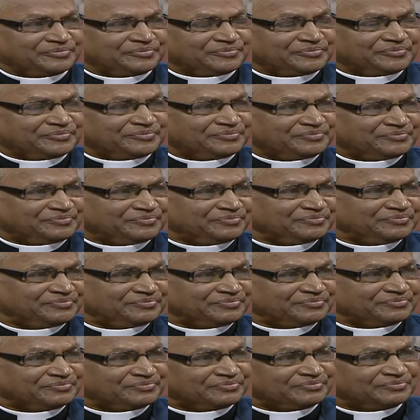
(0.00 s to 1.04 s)
So, even after the
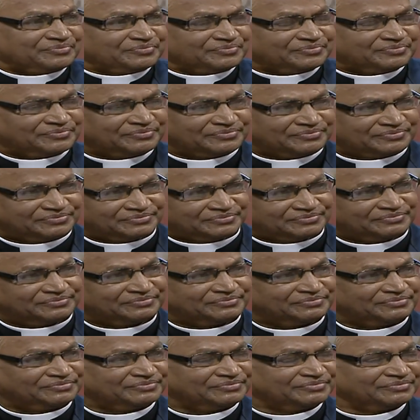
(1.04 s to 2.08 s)
Lord warns him
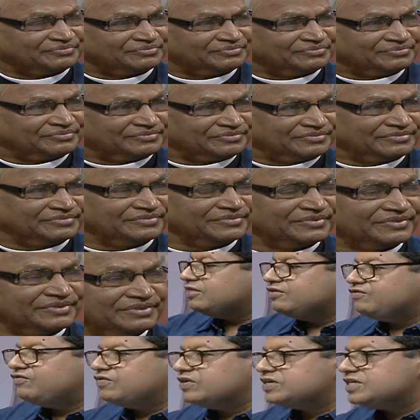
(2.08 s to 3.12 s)
so strongly, hmm.
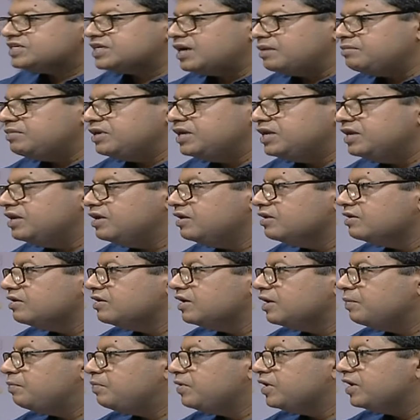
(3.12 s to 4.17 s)
like the first time he
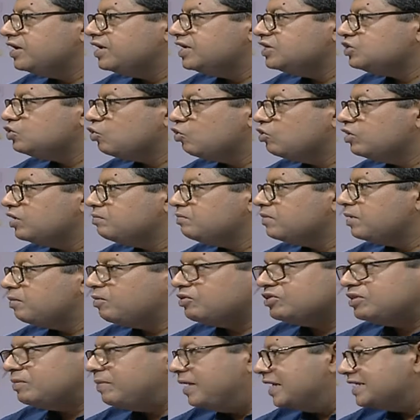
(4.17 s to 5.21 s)
uh, appeared, he told him
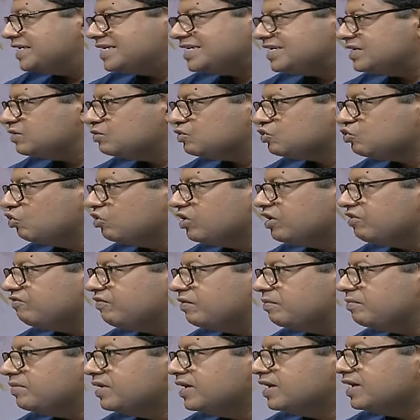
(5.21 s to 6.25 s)
about the blessings he was going to
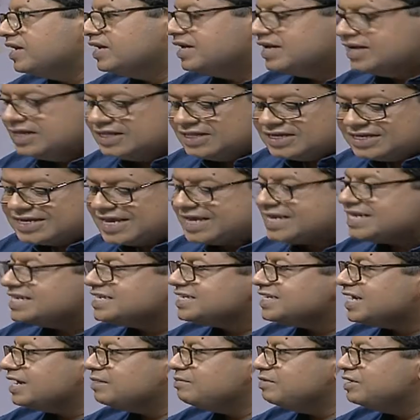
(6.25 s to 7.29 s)
give him. Yeah. The
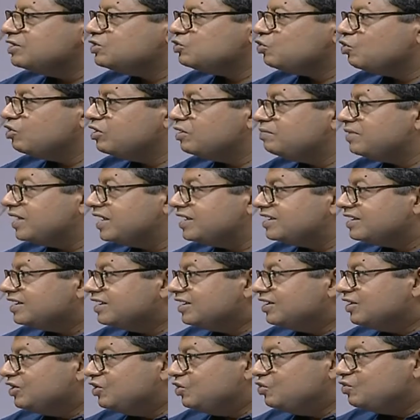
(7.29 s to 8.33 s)
second time he told him that
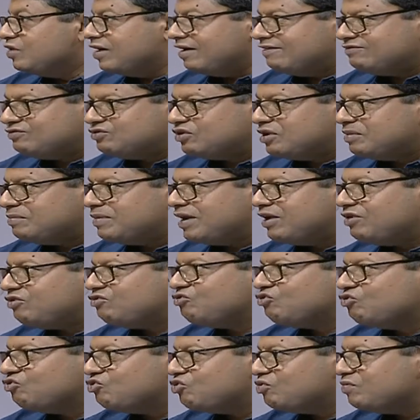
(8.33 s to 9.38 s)
you have to remain
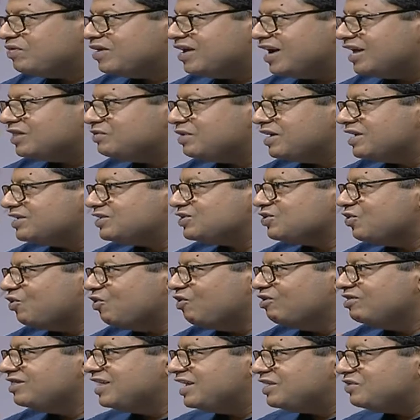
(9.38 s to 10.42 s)
true to me, otherwise
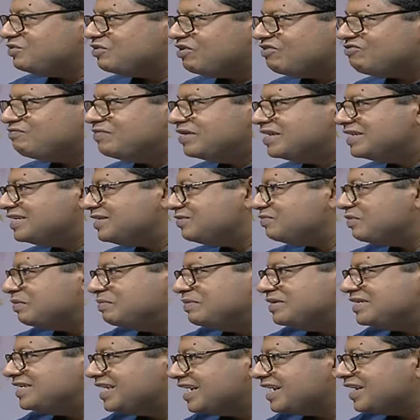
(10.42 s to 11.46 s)
all that you have built will
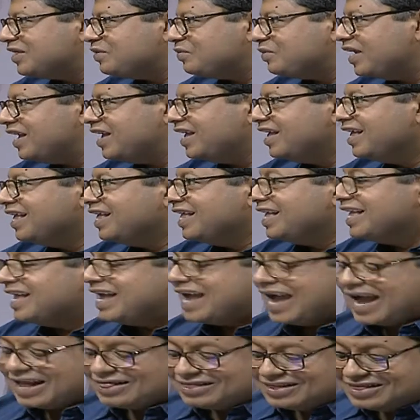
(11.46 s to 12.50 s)
be yeah. taken away. Yeah.
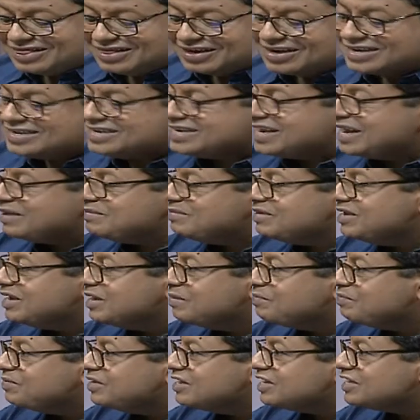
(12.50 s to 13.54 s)
And the third time he
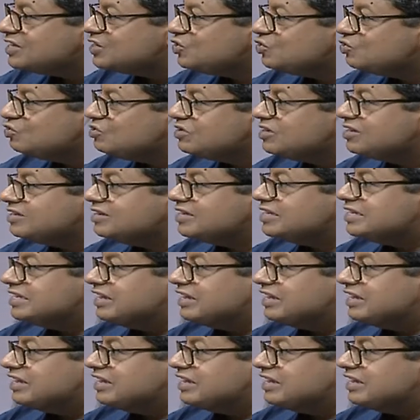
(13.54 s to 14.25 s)
appears to